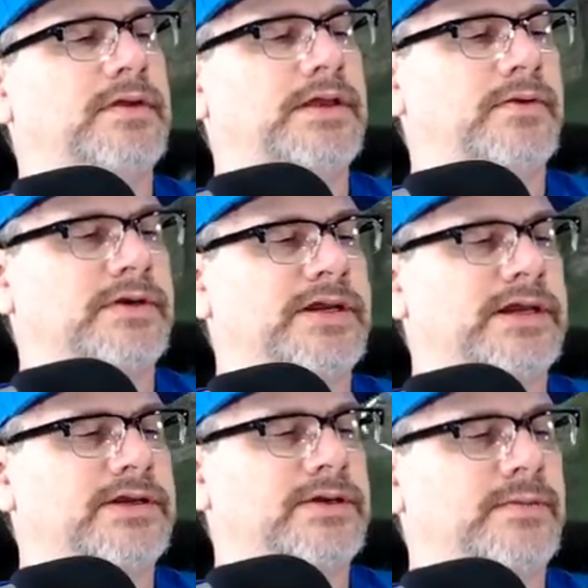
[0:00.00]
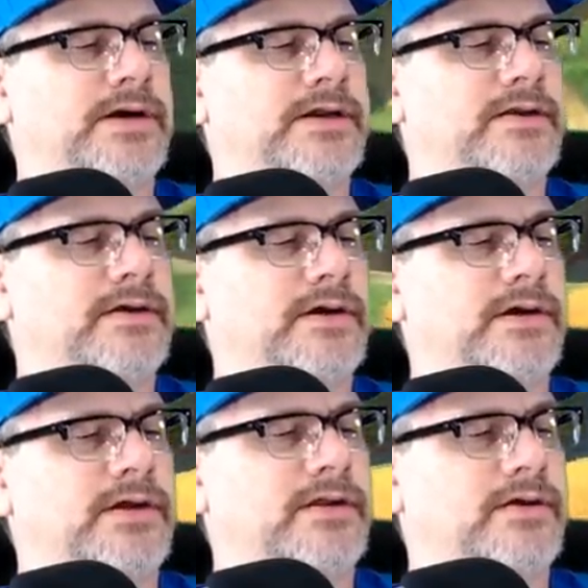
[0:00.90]
He will kick your butt
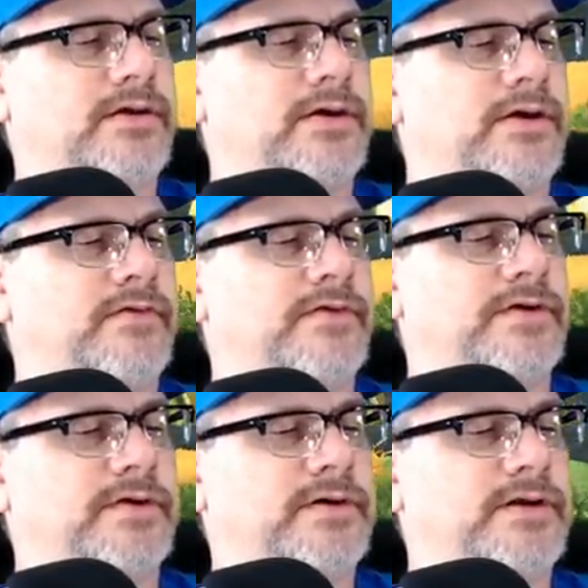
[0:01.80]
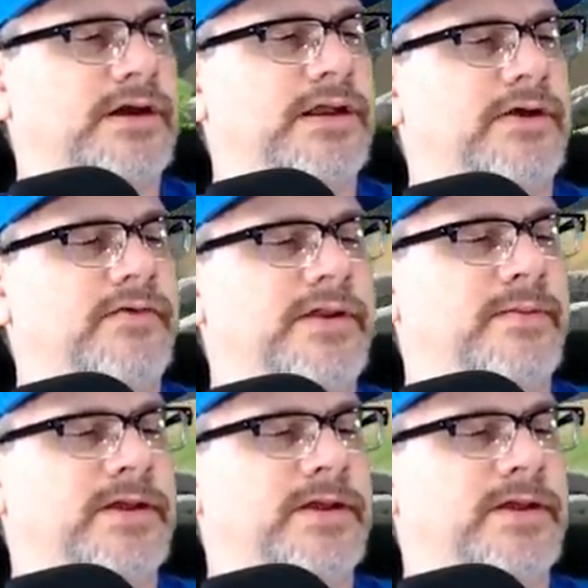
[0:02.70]
all over. All over the